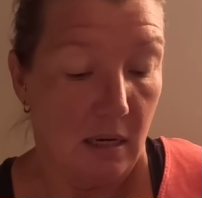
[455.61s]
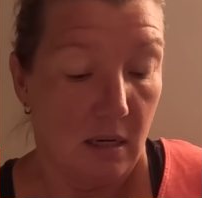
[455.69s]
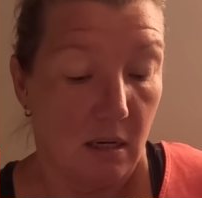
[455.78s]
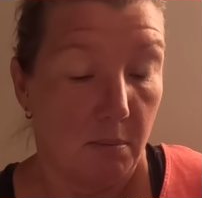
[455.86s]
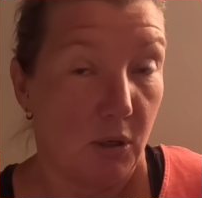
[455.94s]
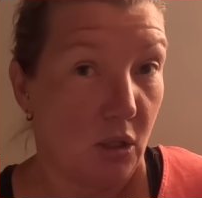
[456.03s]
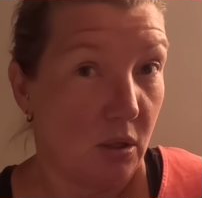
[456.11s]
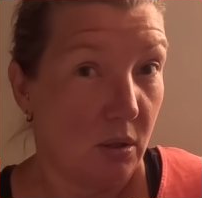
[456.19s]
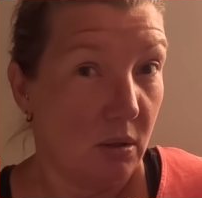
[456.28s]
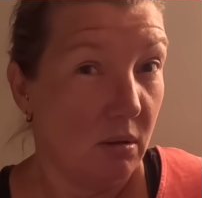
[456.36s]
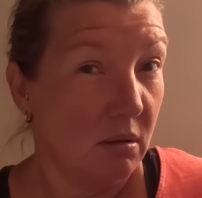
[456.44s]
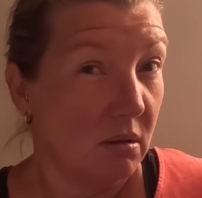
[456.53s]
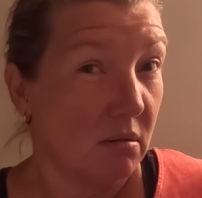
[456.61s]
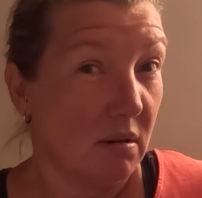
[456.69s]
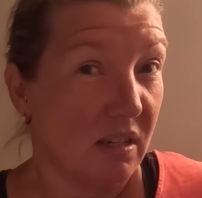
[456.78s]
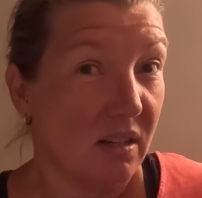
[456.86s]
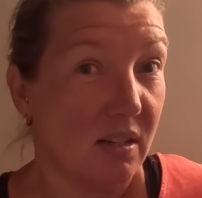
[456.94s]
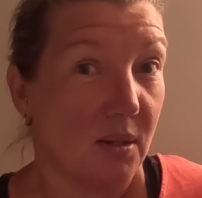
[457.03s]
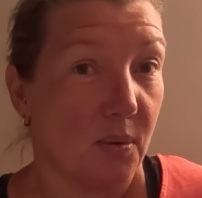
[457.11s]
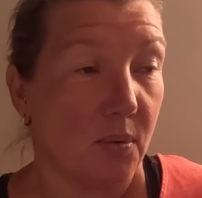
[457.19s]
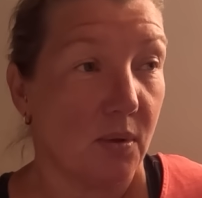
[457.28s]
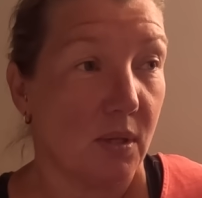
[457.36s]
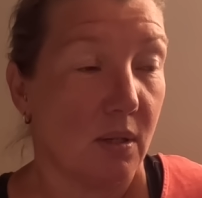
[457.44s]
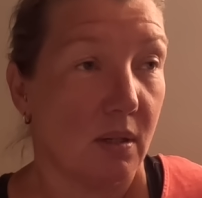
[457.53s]
Number two, ground
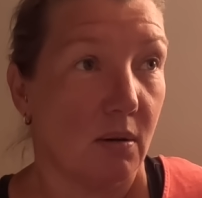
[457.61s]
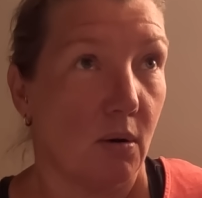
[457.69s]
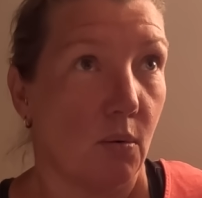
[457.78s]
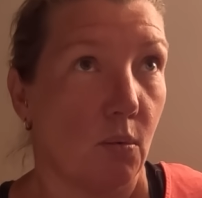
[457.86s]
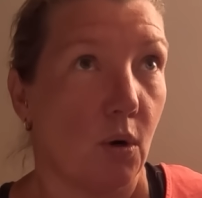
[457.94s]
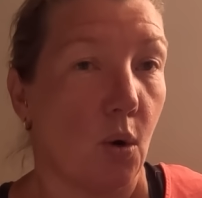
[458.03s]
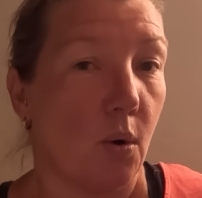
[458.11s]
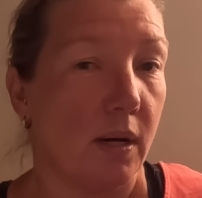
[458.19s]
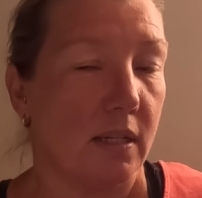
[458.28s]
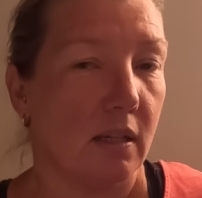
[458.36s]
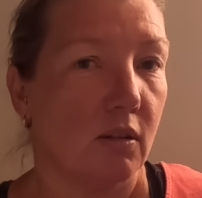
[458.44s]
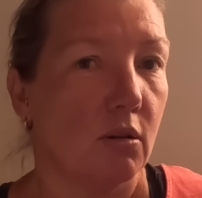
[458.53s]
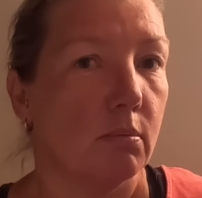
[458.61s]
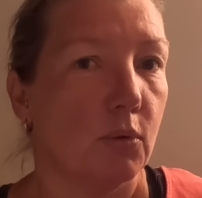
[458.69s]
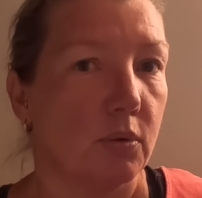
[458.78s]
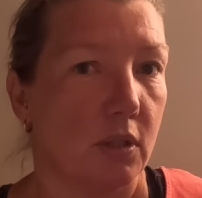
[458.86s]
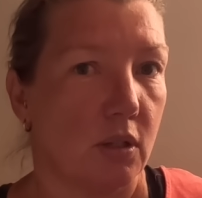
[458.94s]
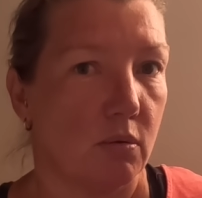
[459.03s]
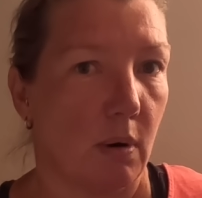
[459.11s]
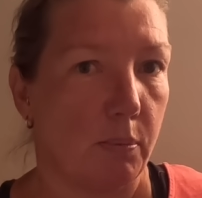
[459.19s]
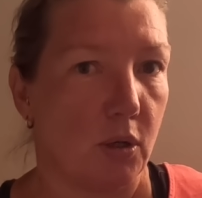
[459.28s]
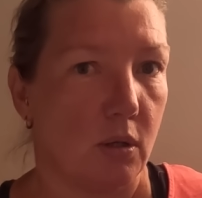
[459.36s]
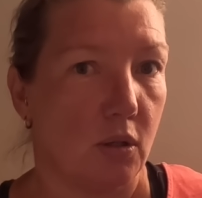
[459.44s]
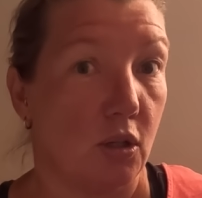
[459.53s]
source requires a lot more
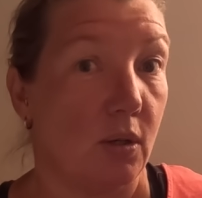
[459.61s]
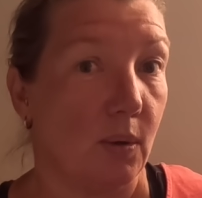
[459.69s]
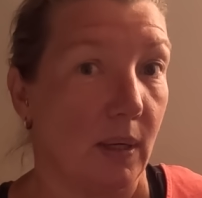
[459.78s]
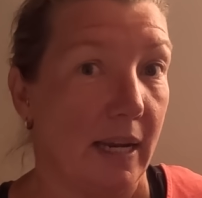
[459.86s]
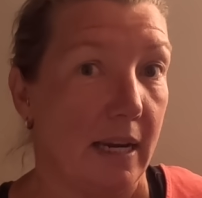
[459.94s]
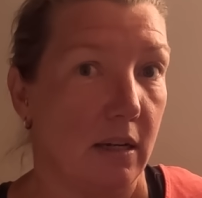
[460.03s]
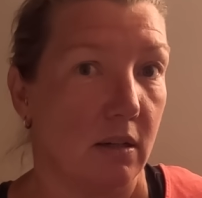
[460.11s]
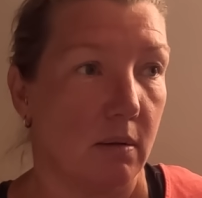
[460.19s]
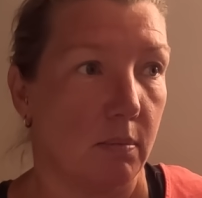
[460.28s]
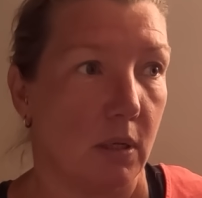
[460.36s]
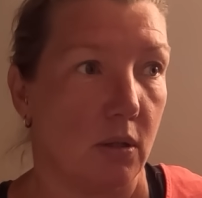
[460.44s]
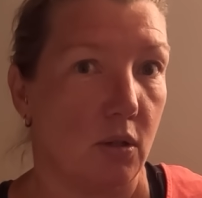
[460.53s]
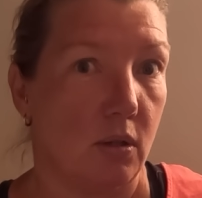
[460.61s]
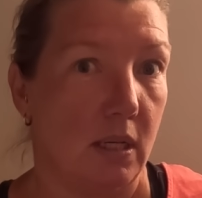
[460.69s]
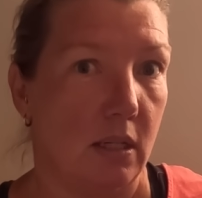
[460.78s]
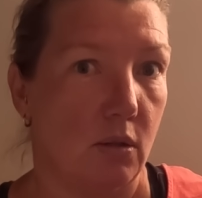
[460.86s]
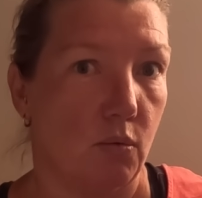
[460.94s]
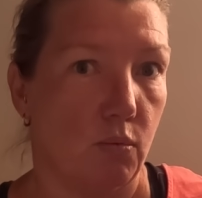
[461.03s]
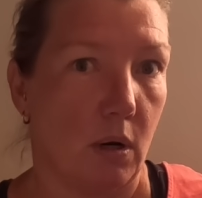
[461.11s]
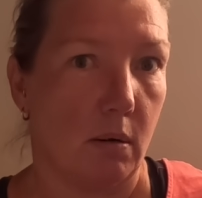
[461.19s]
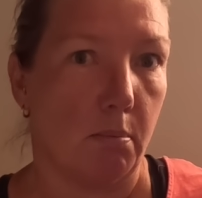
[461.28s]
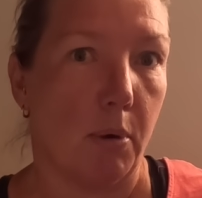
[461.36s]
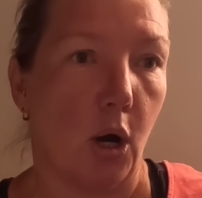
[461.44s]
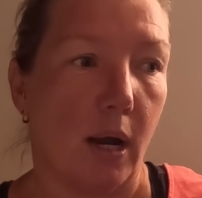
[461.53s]
disruption to your land because you need to
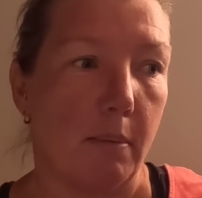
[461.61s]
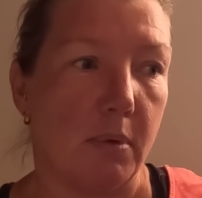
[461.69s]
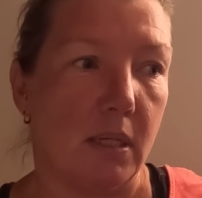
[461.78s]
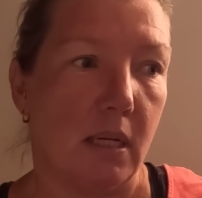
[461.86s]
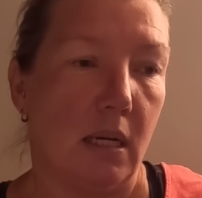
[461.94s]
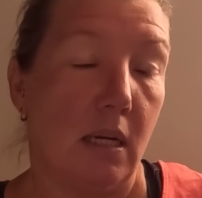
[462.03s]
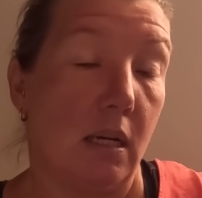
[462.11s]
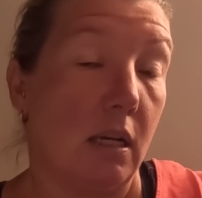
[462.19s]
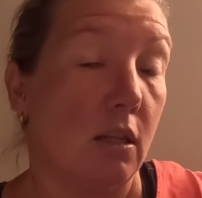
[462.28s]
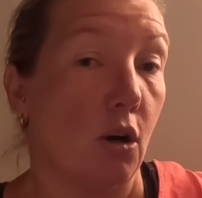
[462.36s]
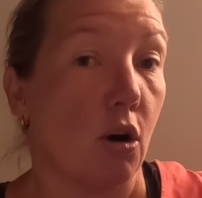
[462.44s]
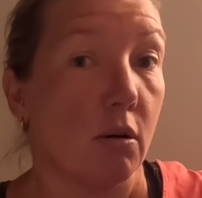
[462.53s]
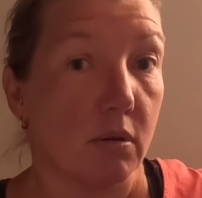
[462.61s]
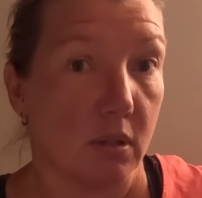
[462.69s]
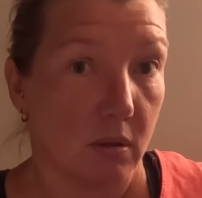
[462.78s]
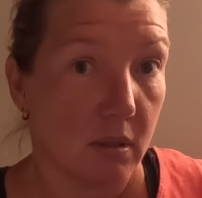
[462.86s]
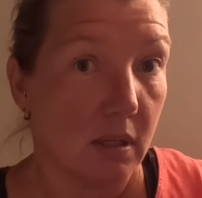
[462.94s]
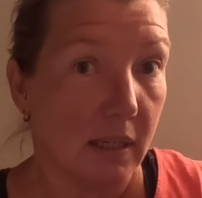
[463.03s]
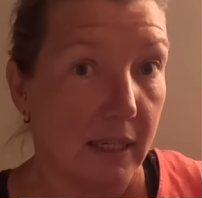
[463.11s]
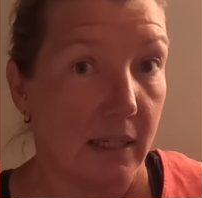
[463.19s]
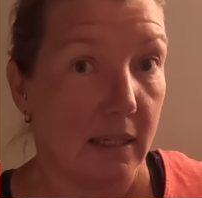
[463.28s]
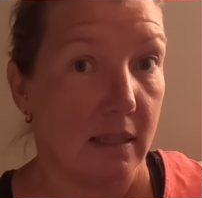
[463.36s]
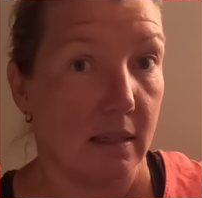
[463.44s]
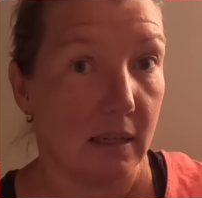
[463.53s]
run pipes either
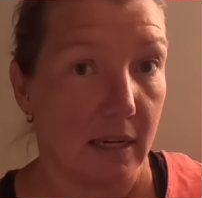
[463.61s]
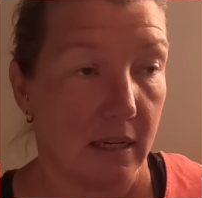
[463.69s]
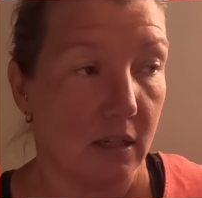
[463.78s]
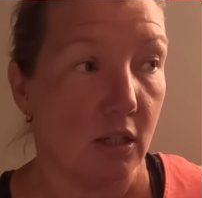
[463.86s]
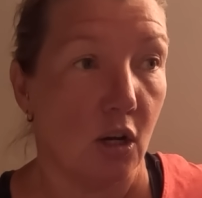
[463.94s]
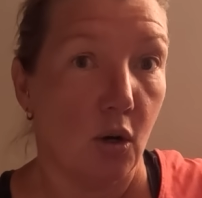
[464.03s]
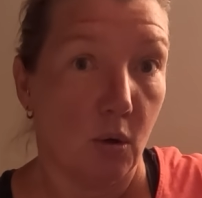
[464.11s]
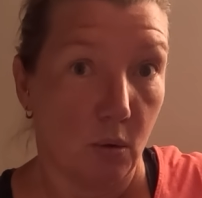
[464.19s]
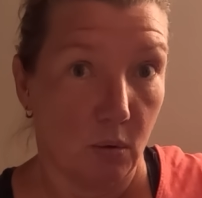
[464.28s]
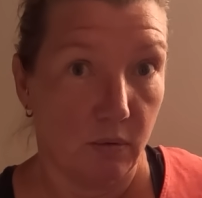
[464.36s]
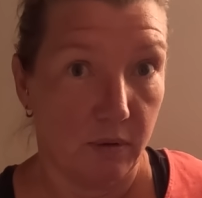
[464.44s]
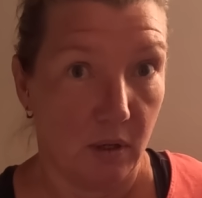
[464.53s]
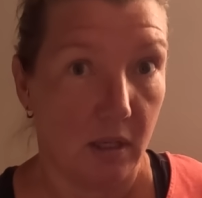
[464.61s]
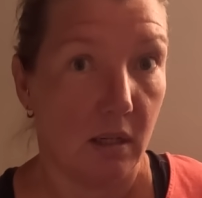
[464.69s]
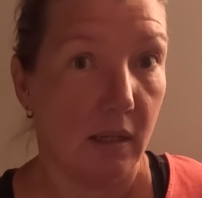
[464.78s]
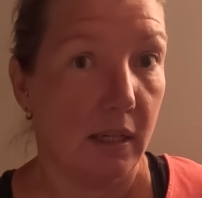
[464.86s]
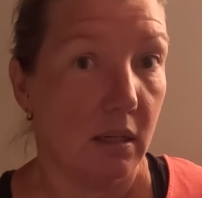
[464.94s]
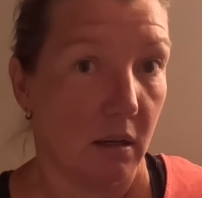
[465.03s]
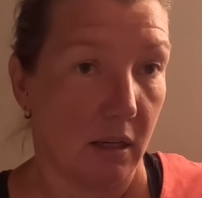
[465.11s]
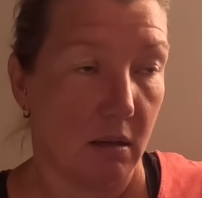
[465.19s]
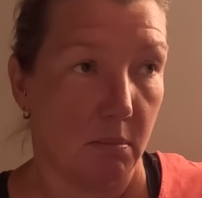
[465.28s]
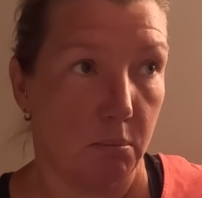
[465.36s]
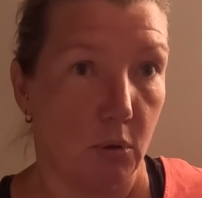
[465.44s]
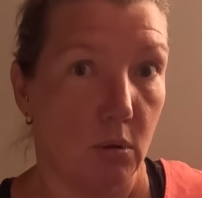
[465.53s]
horizontally in the land or vertically, like
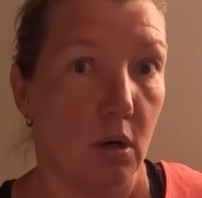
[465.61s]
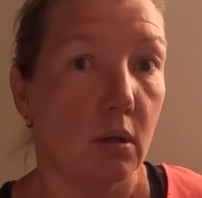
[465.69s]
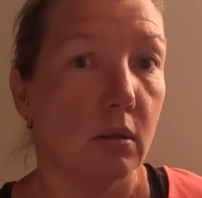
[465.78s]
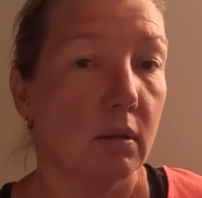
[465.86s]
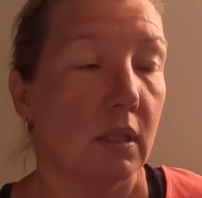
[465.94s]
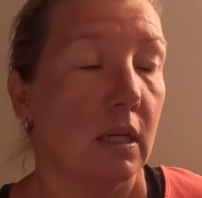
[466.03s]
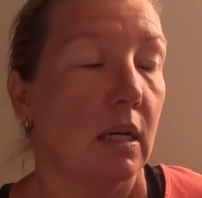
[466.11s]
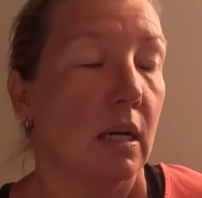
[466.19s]
a borehole.